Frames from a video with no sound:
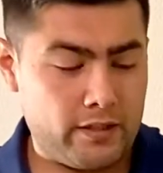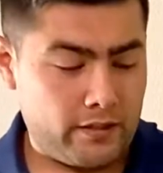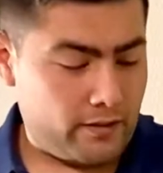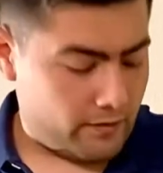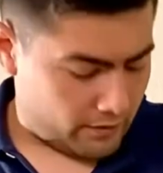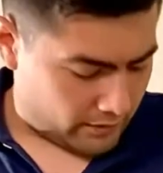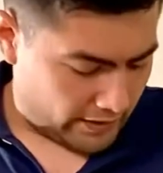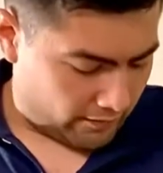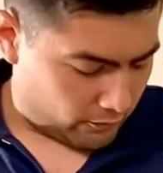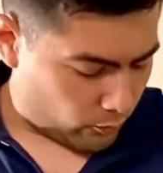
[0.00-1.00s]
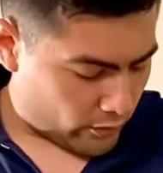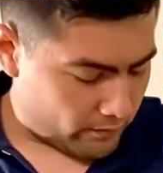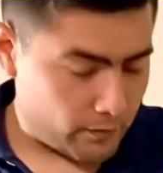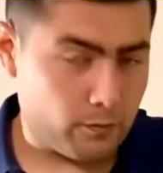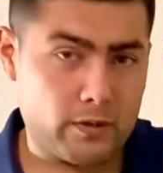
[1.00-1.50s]
You can have a Springfield,
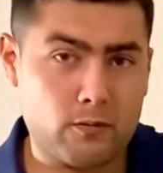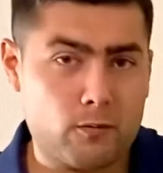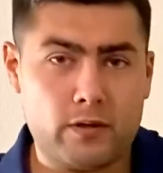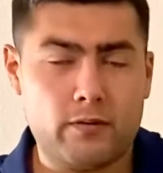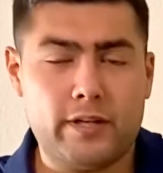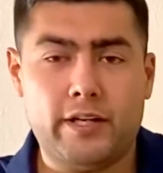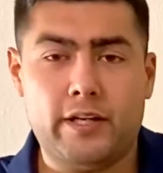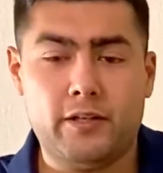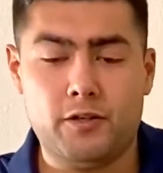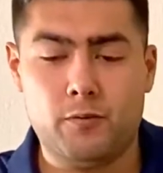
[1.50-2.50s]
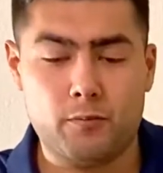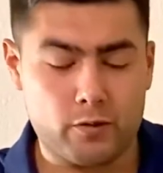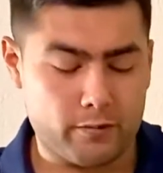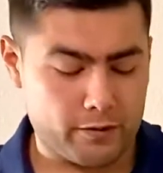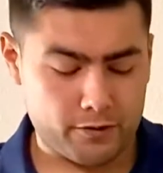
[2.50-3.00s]
whatever kind of handgun you want, pretty
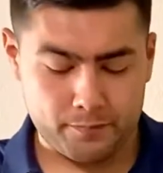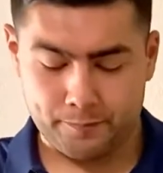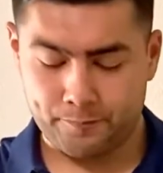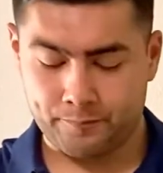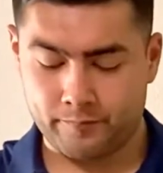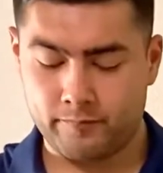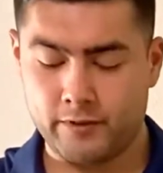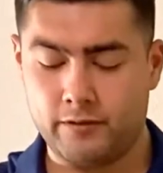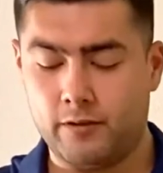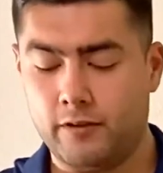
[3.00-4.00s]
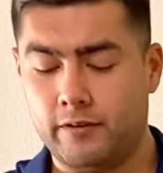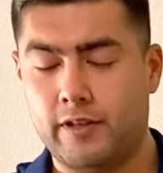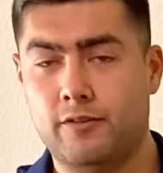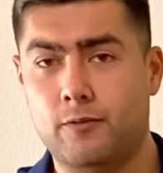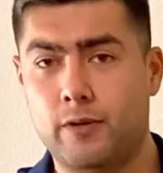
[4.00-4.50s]
much. As long as it has the
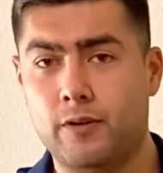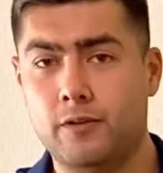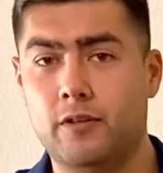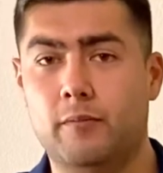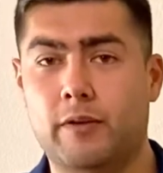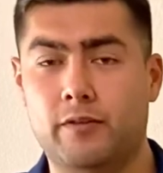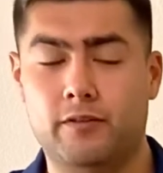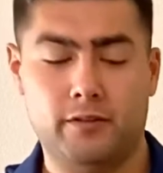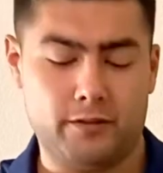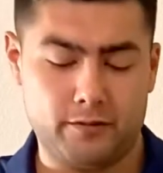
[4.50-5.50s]
rail, you can mount this in here.